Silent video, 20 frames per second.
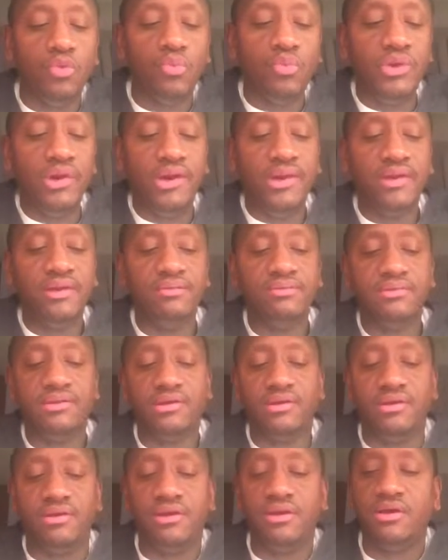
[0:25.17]
We learned
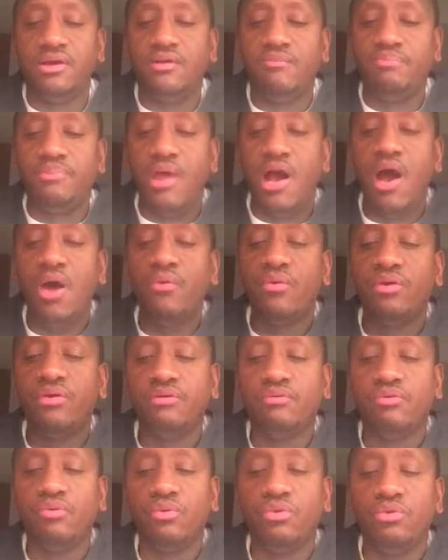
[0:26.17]
that
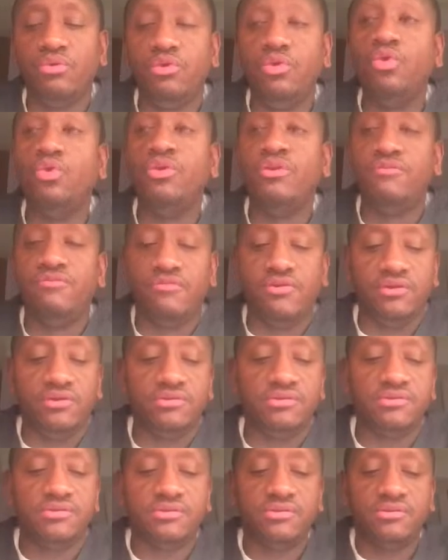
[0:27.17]
our
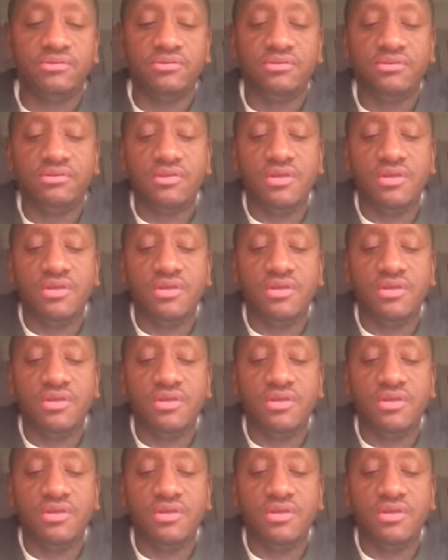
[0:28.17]
universe